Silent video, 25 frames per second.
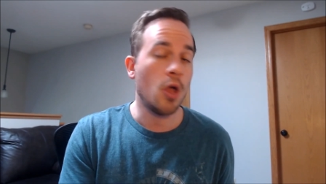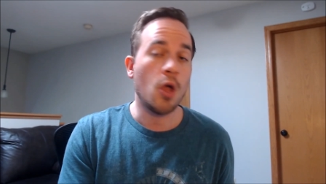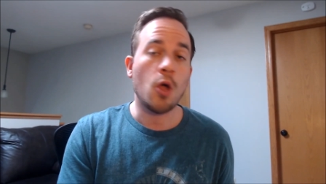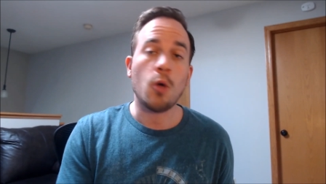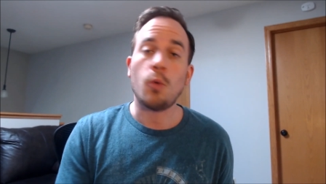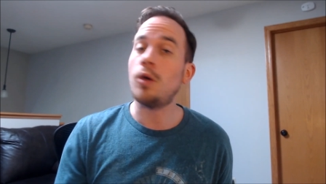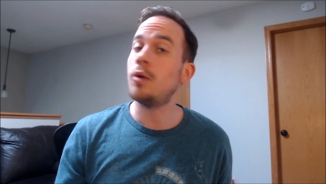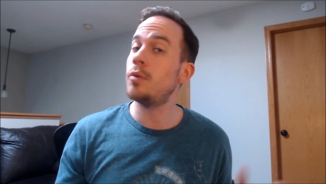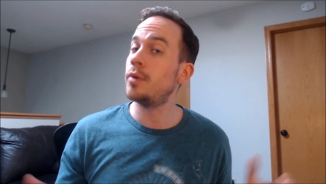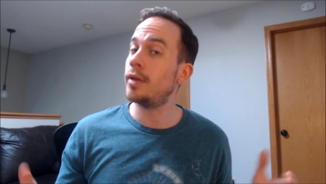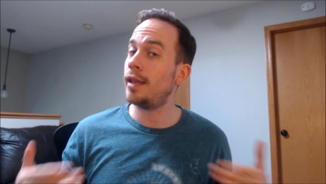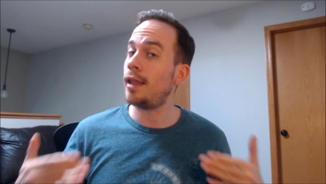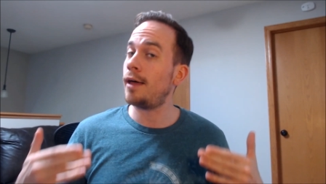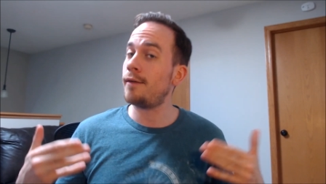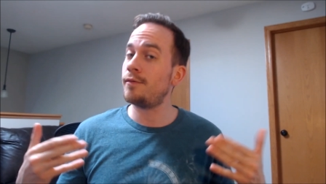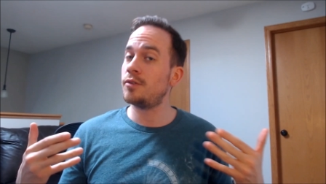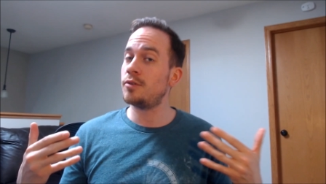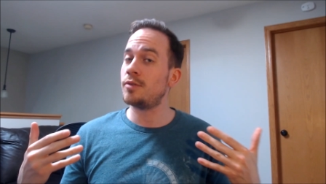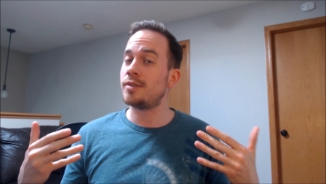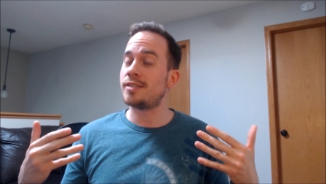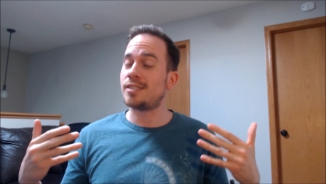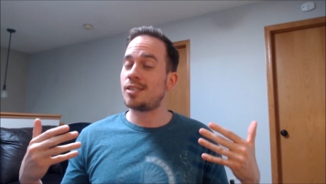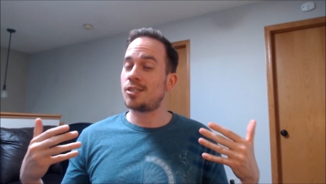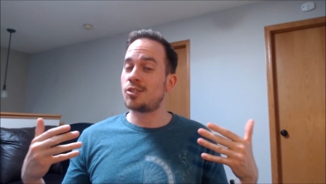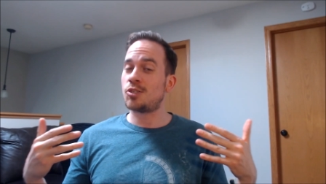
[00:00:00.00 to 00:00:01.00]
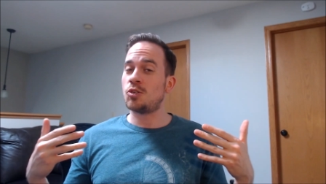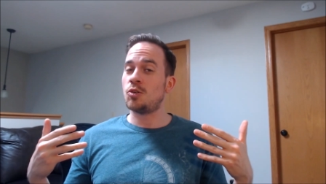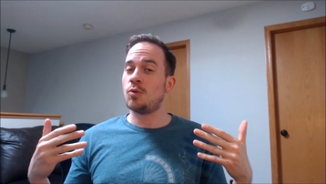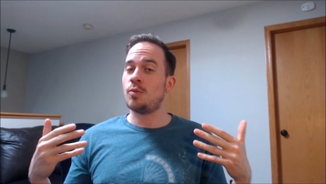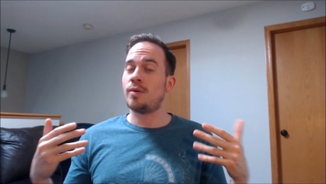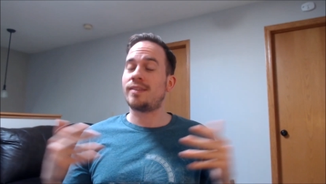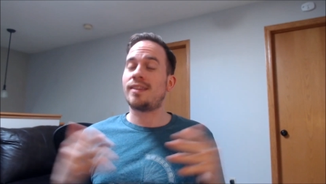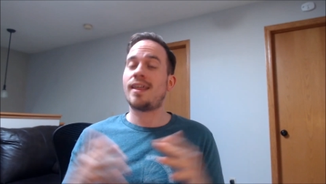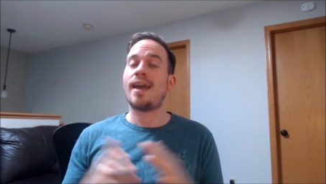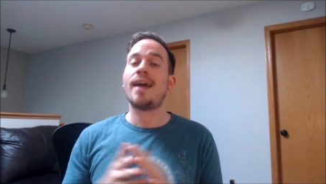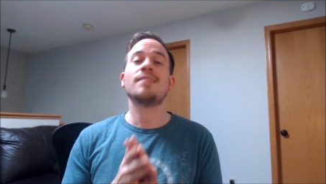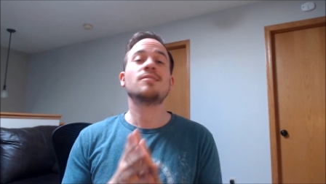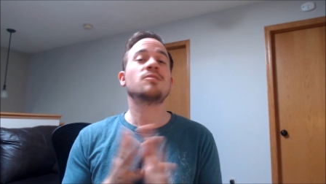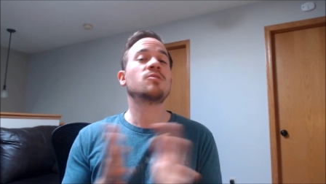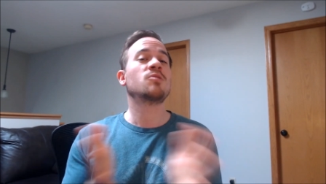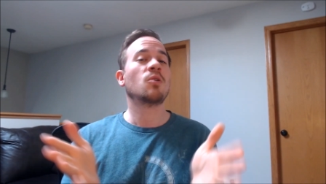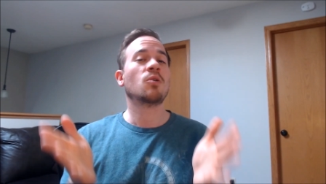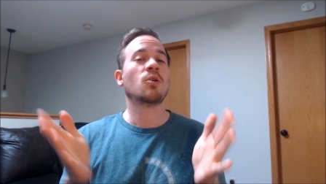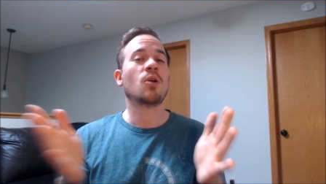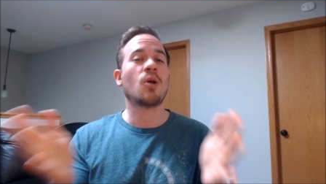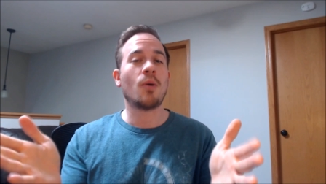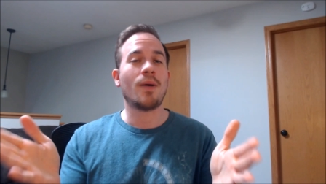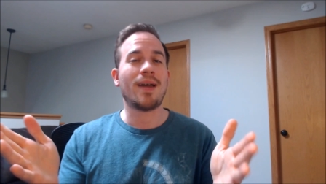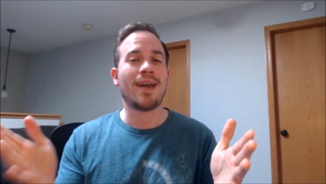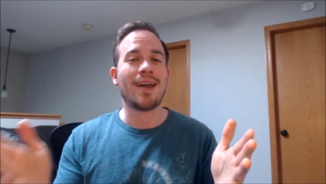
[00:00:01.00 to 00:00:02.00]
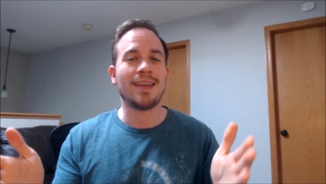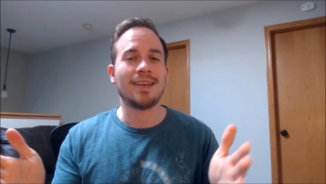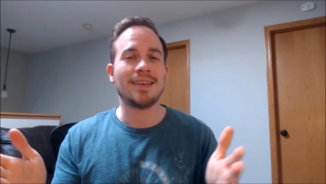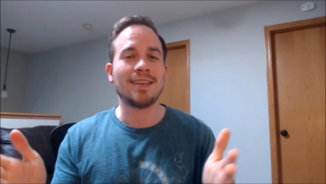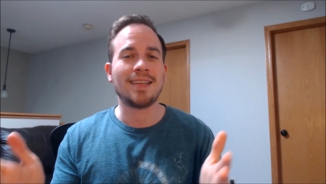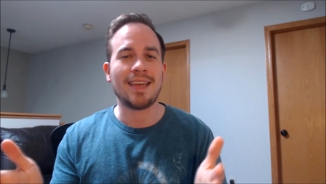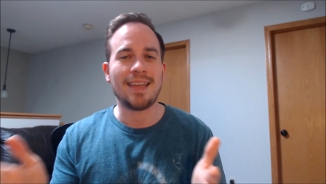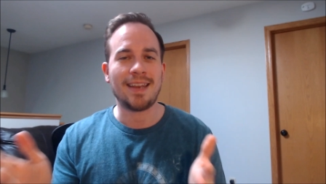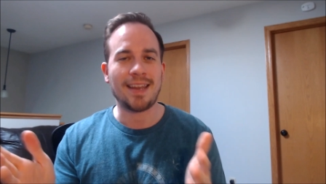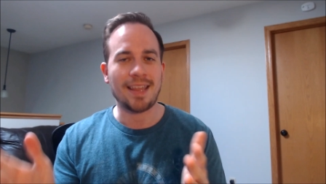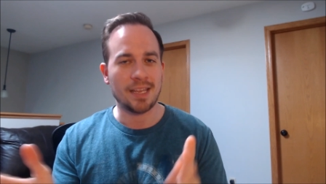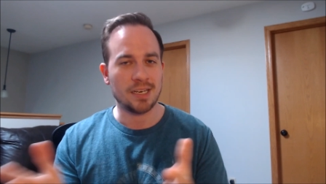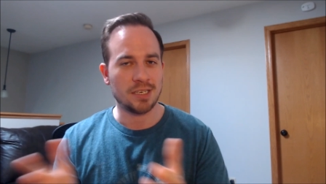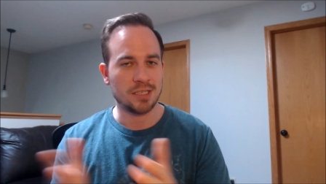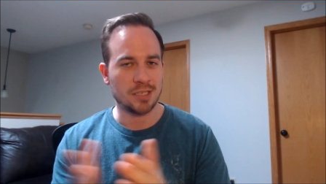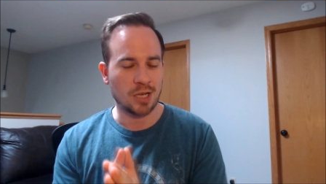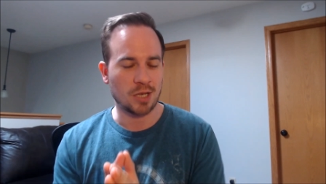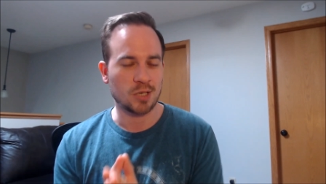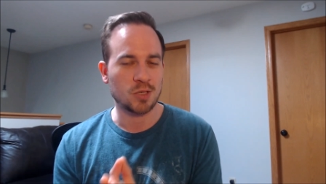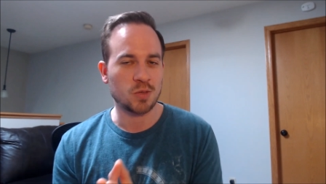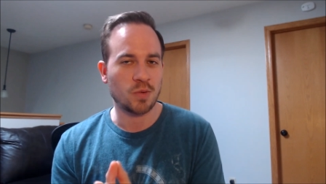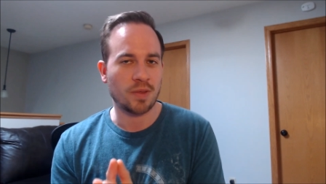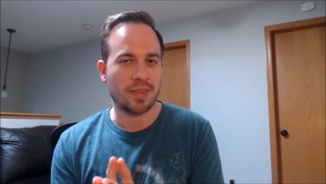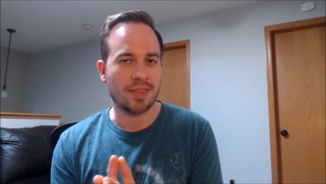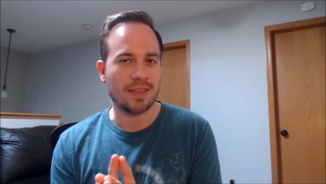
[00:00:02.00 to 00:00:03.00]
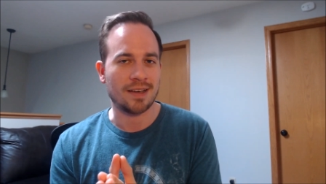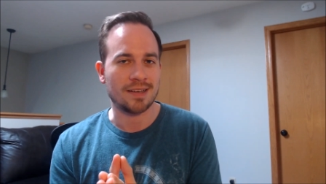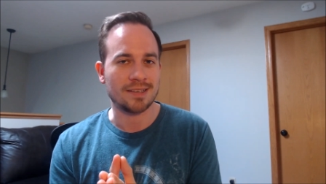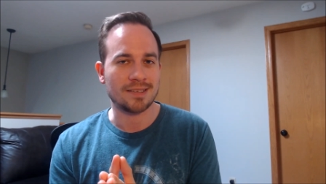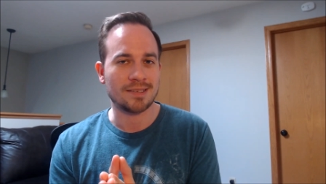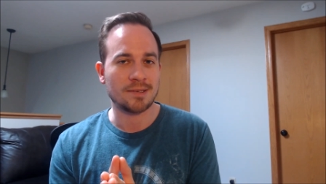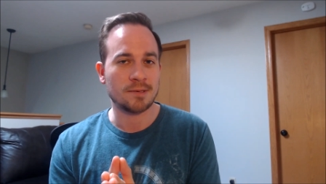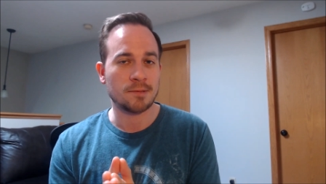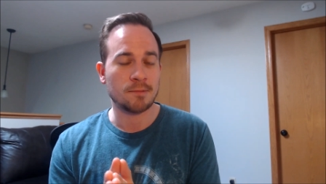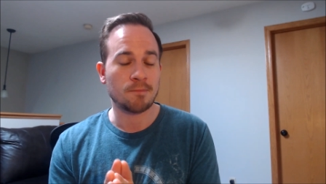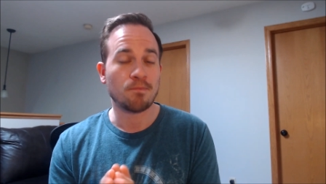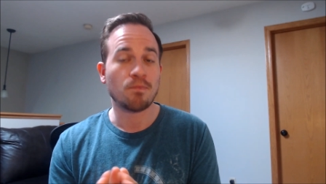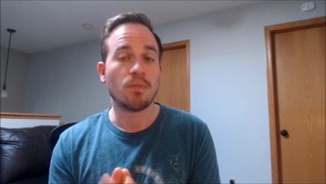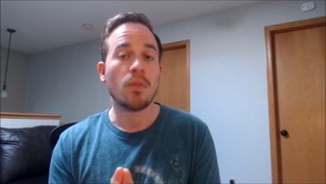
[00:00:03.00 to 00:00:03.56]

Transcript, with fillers: we would love to assist you with that, so go ahead and get in touch with us.